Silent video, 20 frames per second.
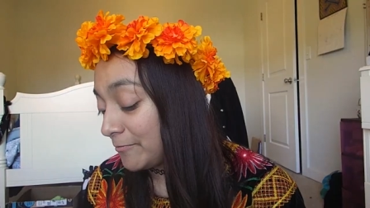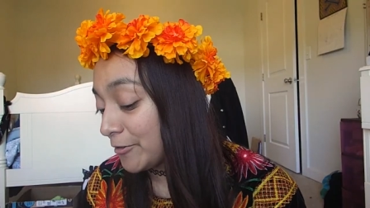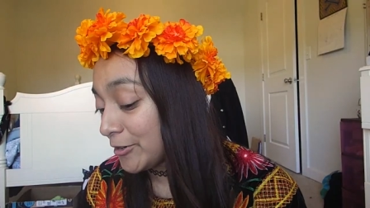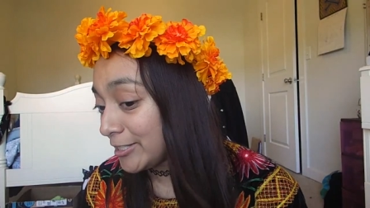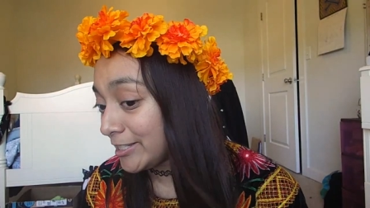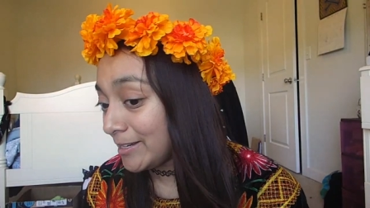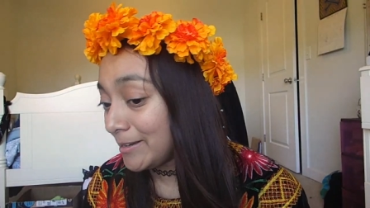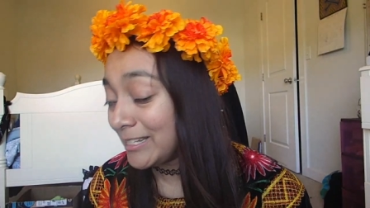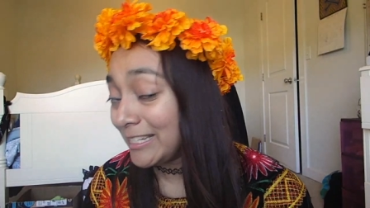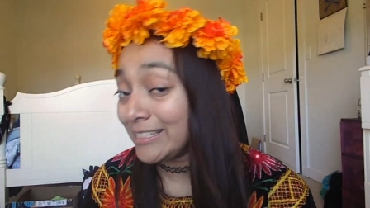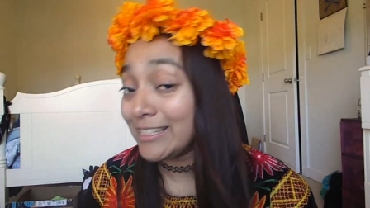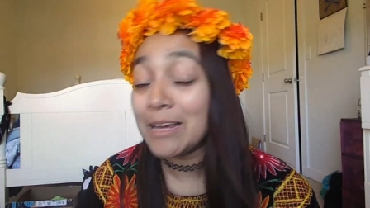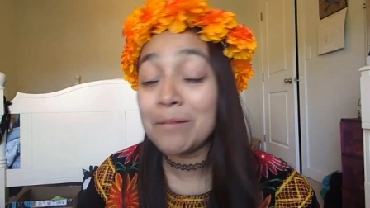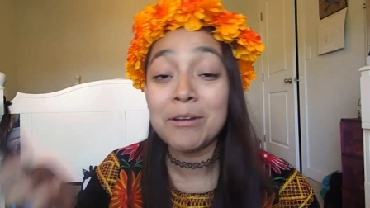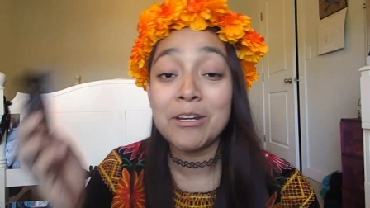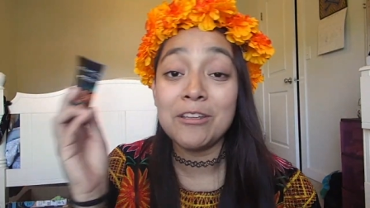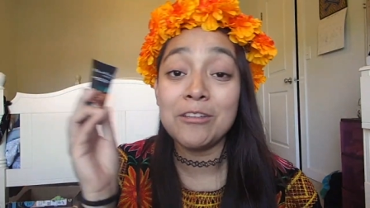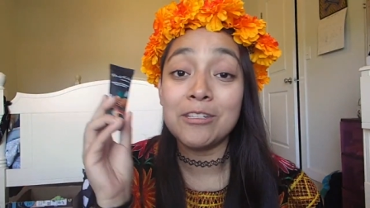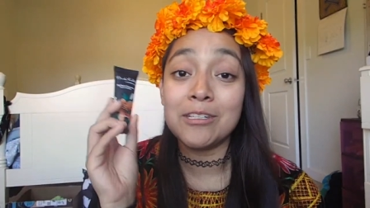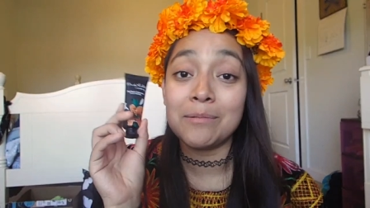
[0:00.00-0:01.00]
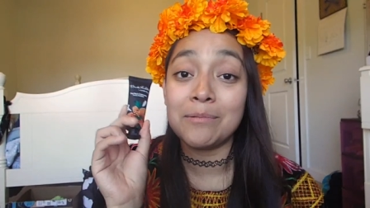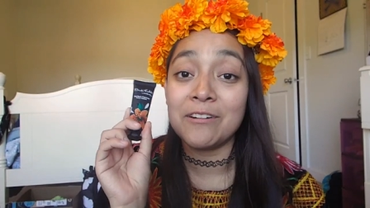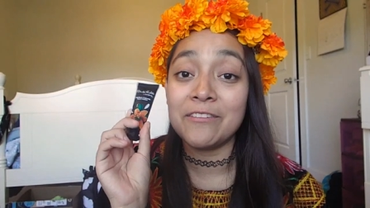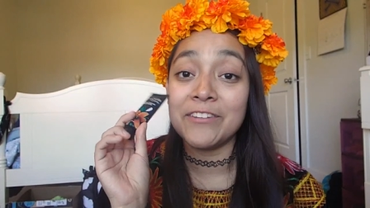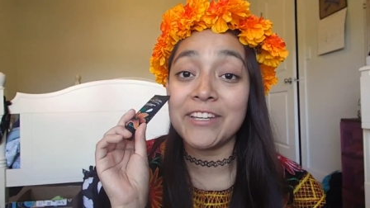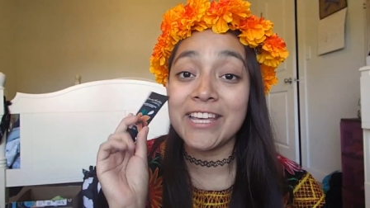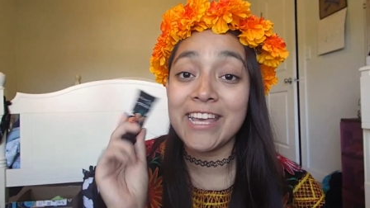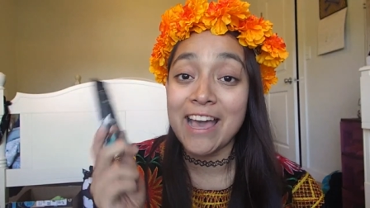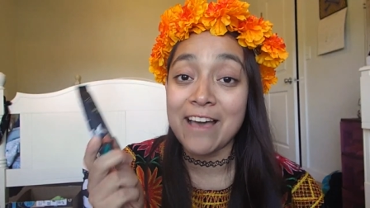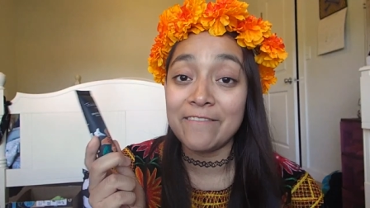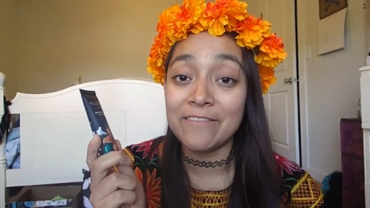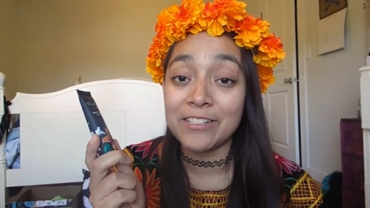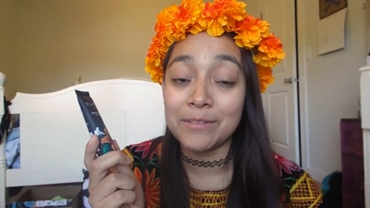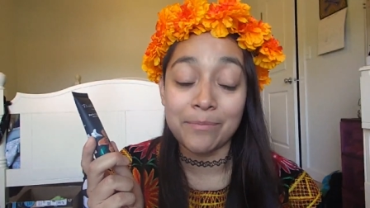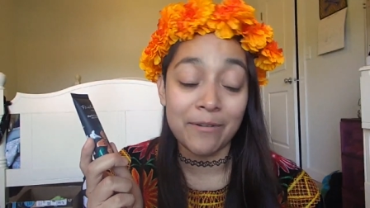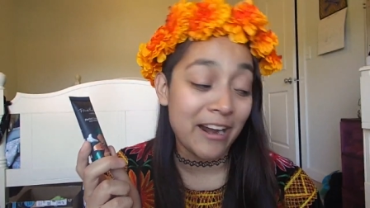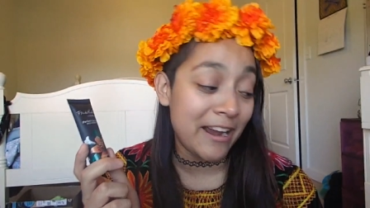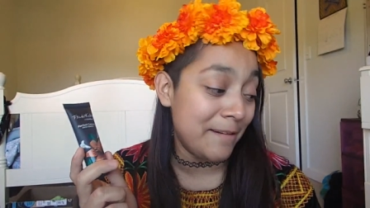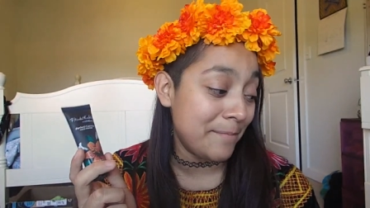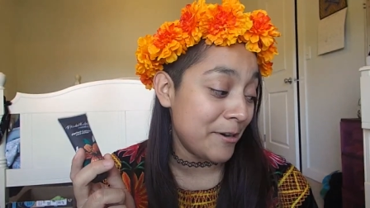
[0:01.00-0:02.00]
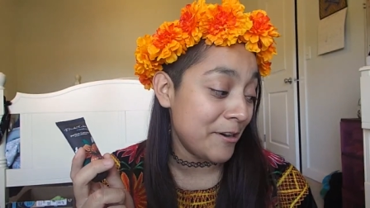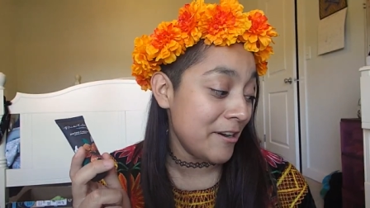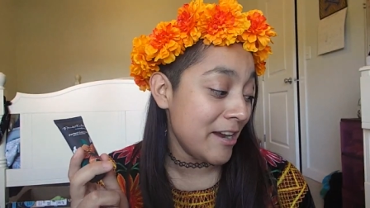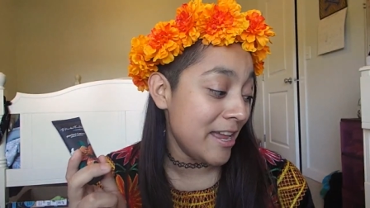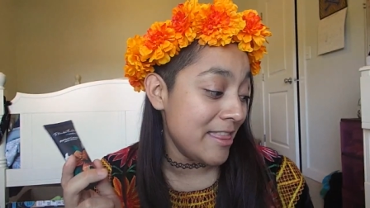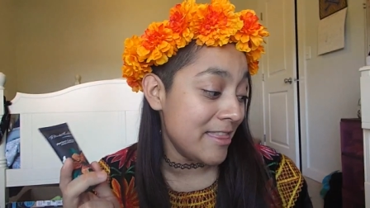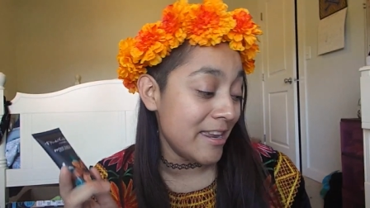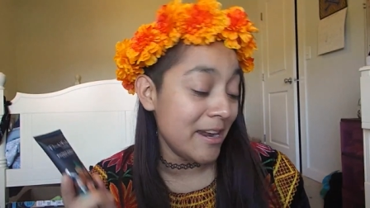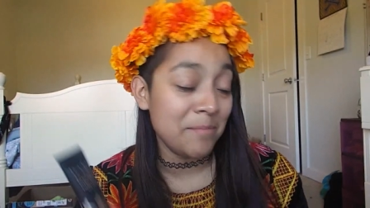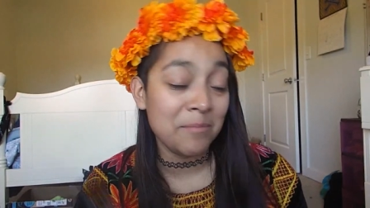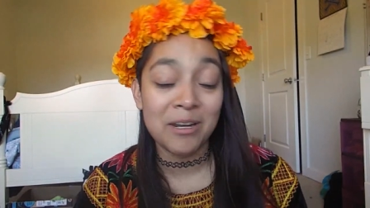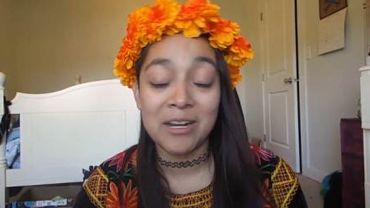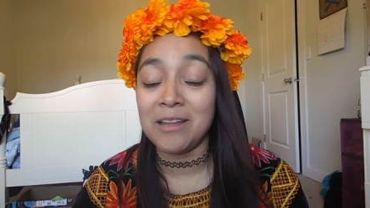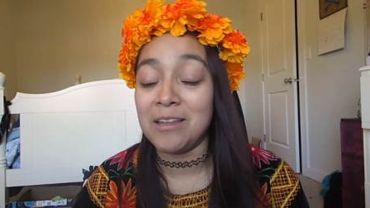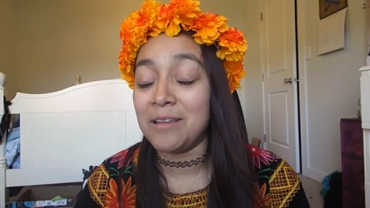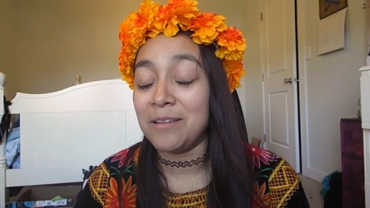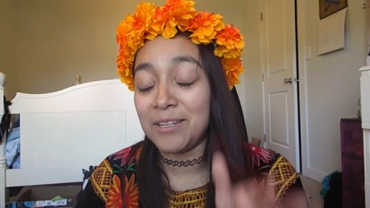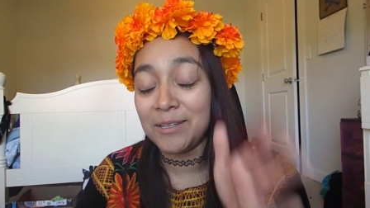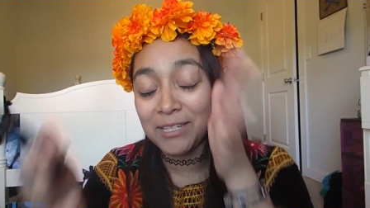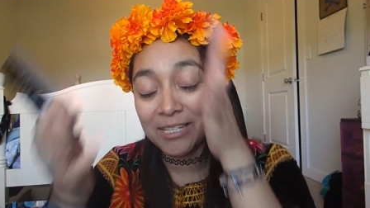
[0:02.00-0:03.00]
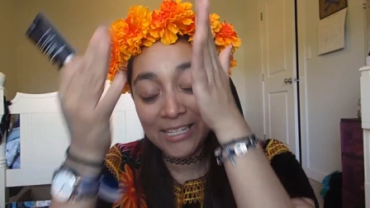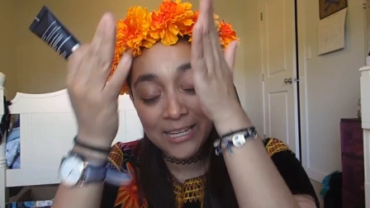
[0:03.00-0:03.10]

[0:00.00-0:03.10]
First thing is I'm going to use the Perfect Canvas Primer and then I'm going to